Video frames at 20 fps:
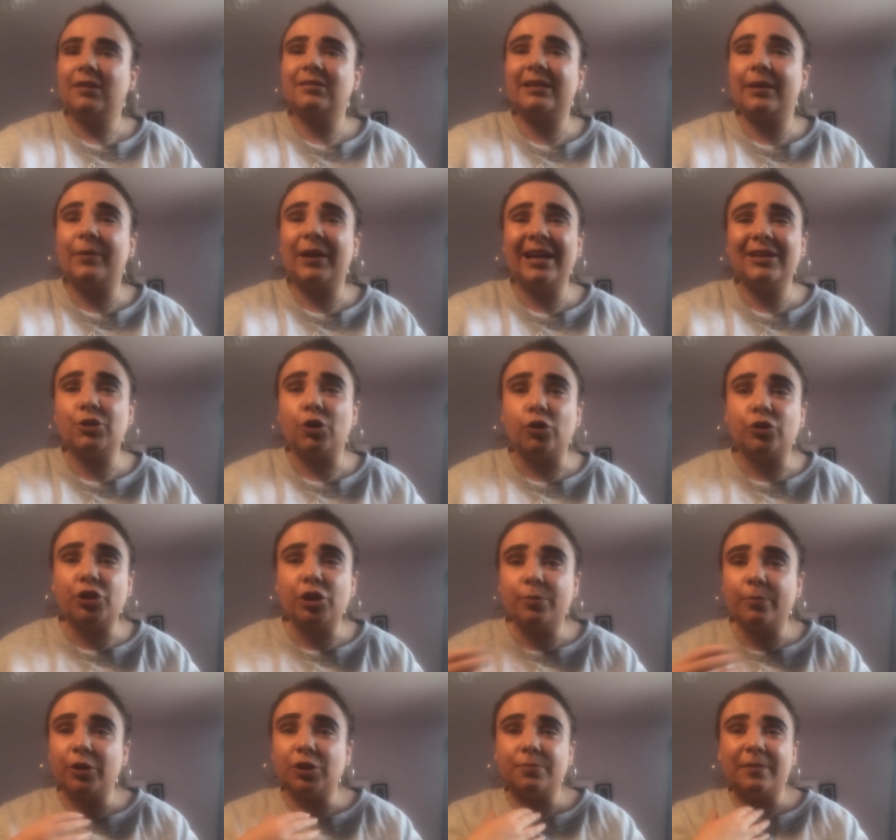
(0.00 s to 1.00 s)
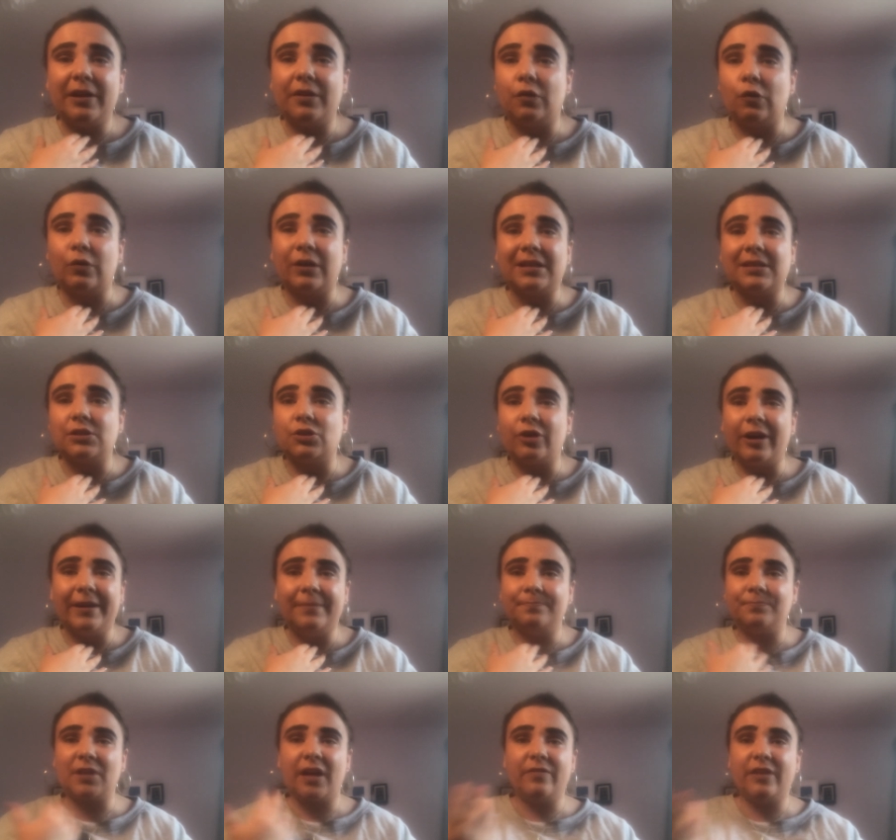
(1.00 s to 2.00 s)
See, when I talk too much, my throat gets
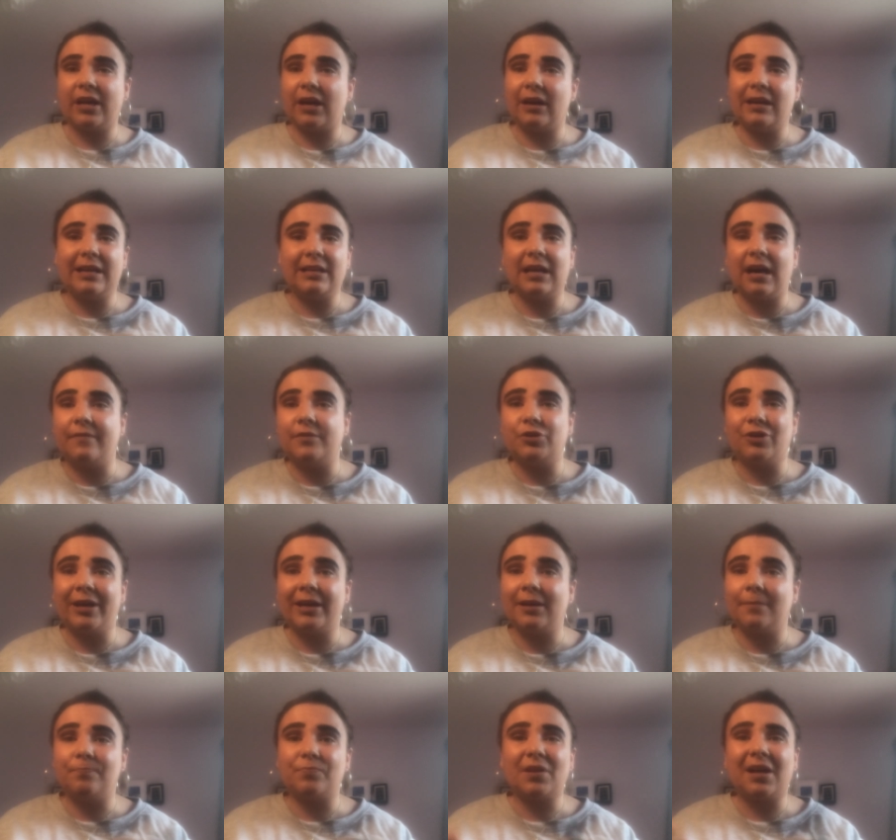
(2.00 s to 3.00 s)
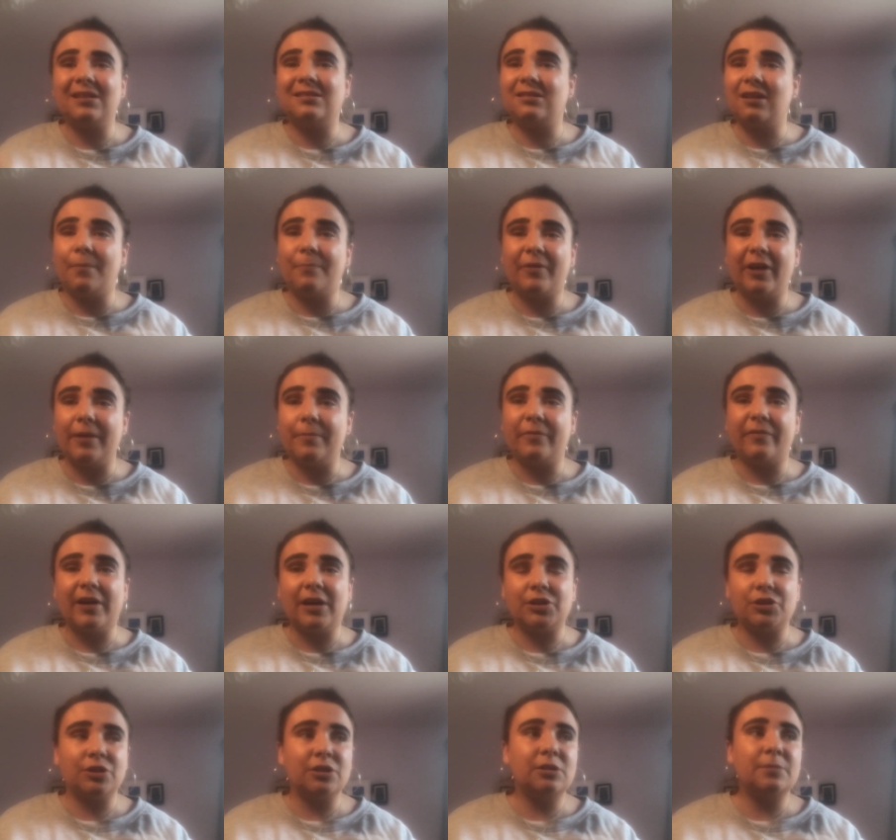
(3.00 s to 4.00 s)
dry and then I need to have a drink. It's not very
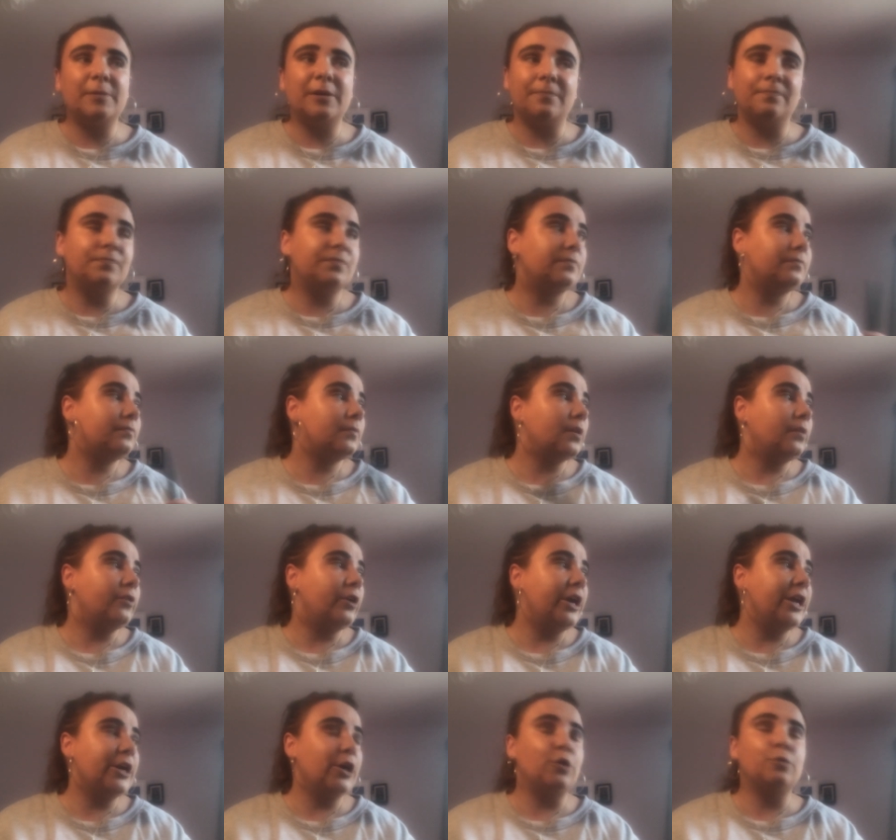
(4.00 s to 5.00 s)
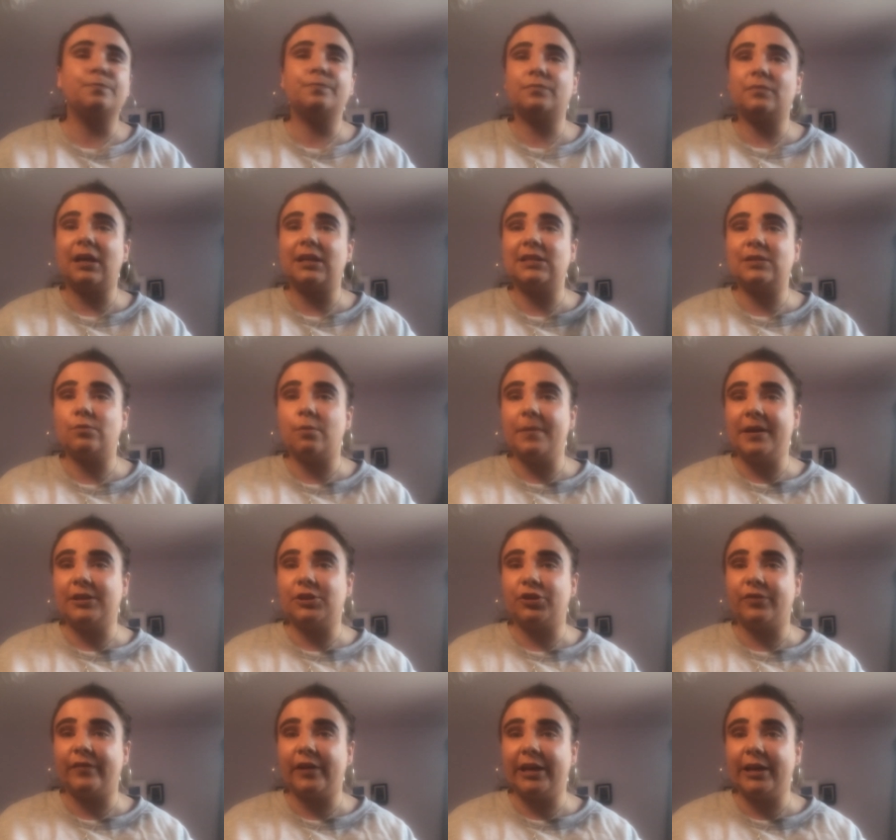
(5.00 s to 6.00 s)
professional, but there you go. That's what
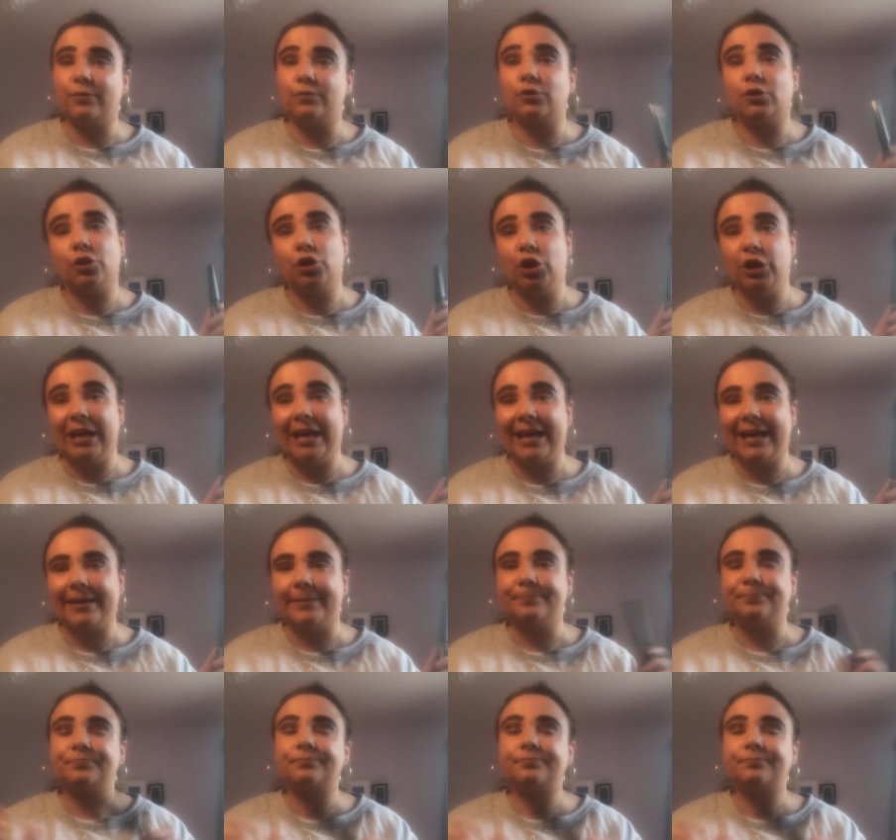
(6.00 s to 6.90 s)
makes your videos unique.